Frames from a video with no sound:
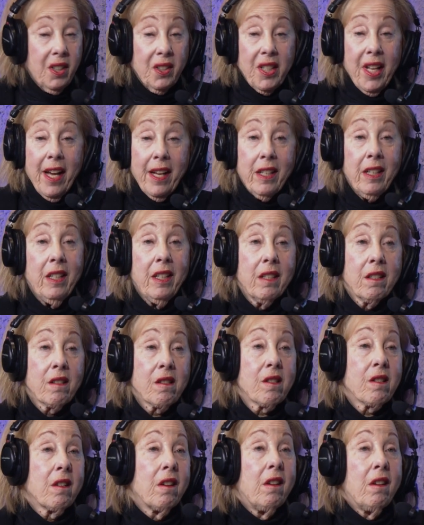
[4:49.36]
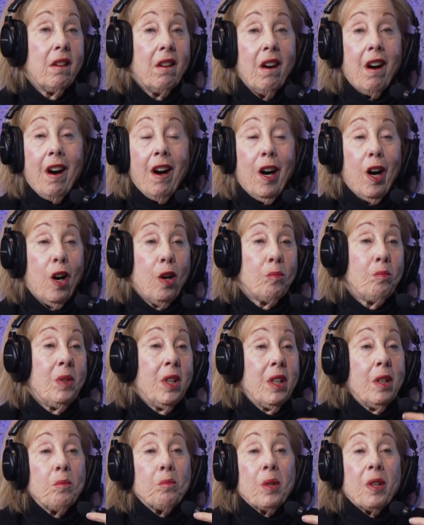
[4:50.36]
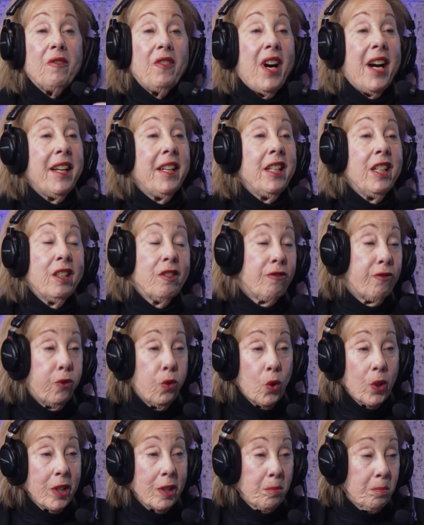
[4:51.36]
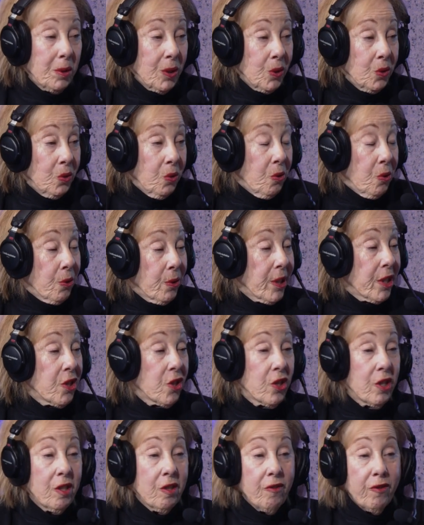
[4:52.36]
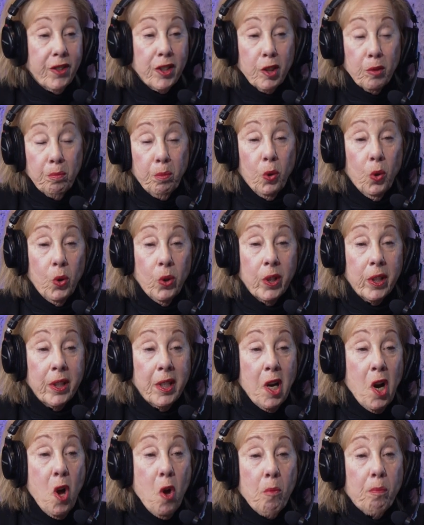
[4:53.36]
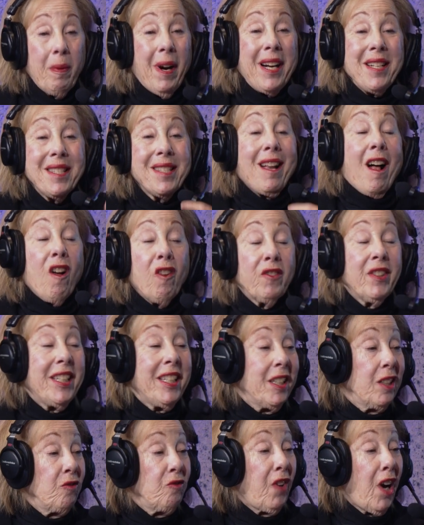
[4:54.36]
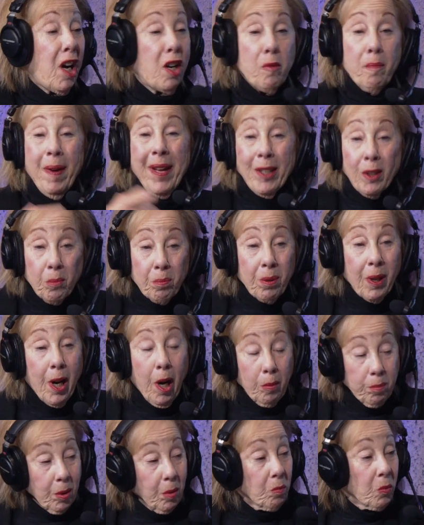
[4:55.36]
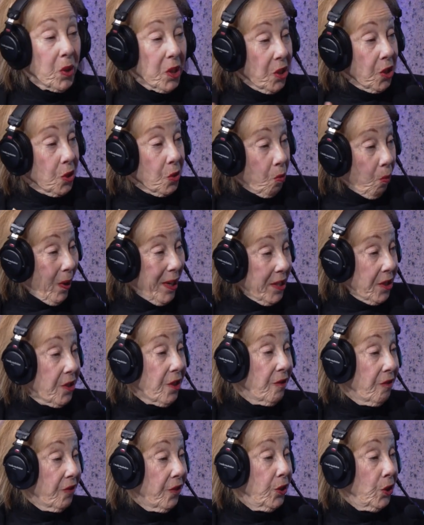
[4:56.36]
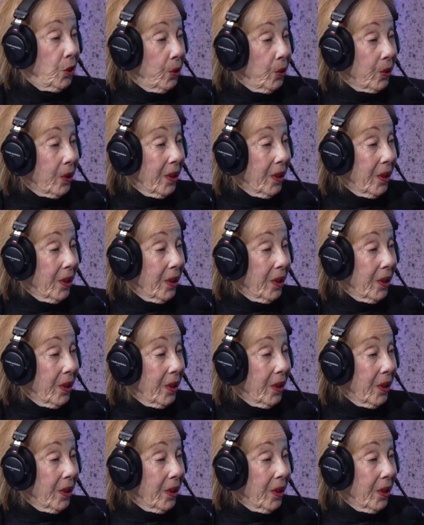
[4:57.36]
That is providing affordable nutrition for the poor by solving an environmental problem, which is wasted food.